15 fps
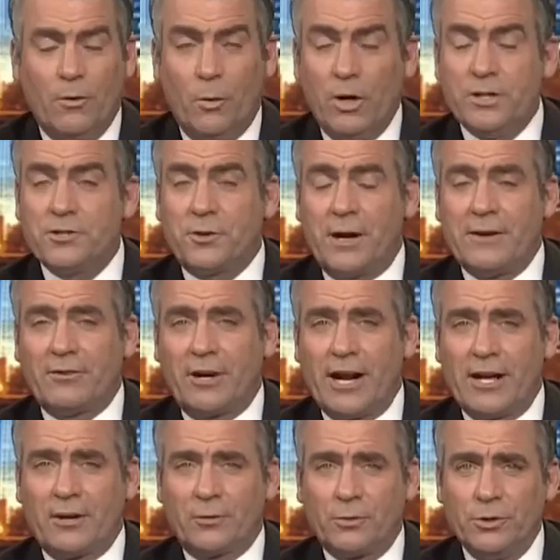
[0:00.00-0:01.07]
One
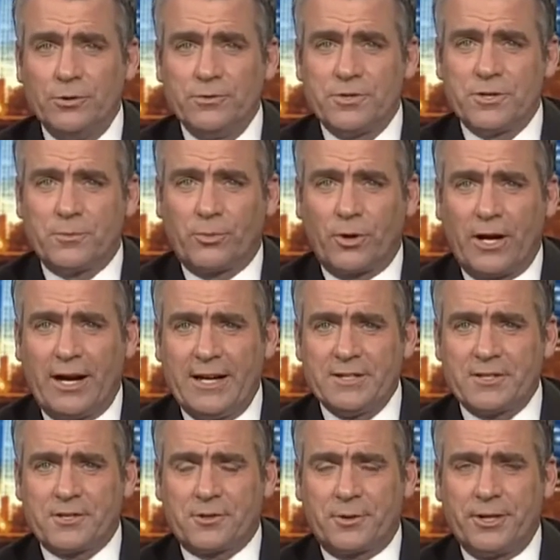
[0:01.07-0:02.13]
driver had a rude
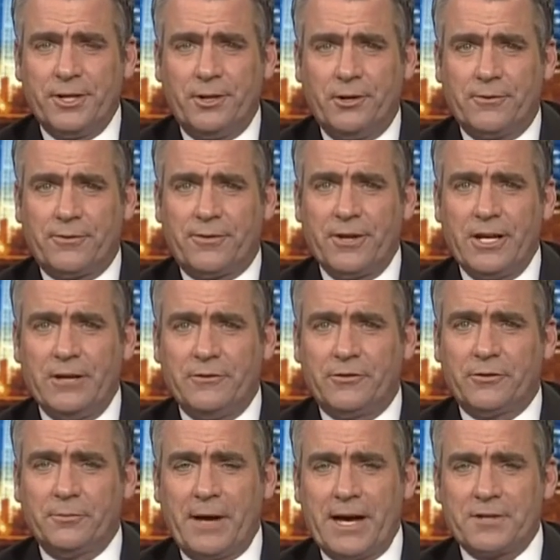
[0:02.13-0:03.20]
surprise. A trio of
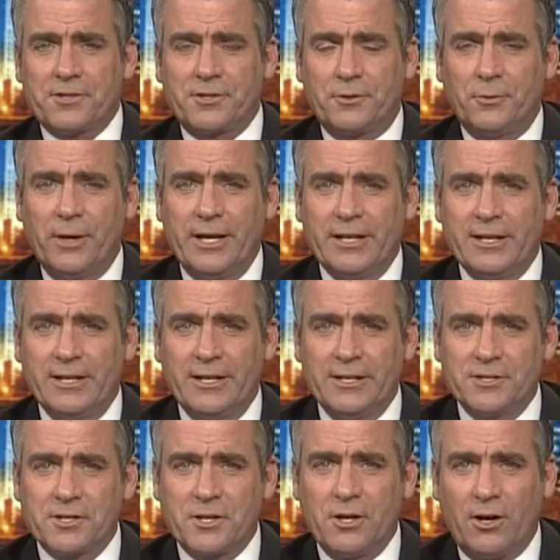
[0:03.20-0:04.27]
thieves smashed their way into
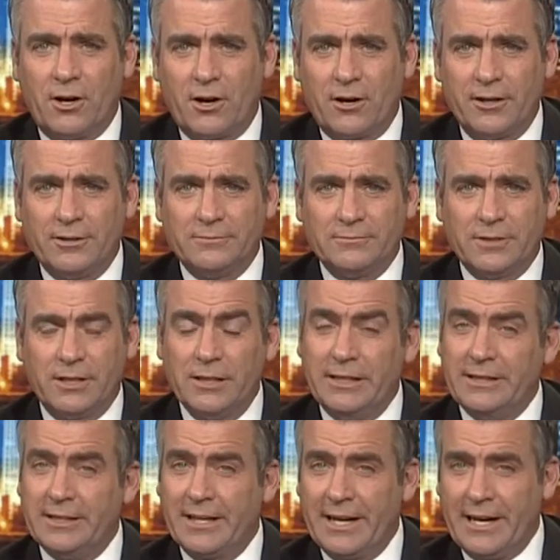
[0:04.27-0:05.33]
his car and
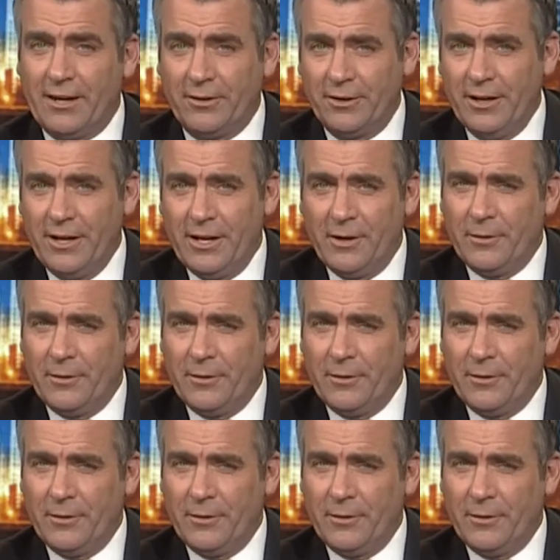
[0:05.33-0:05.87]
cleaned it out.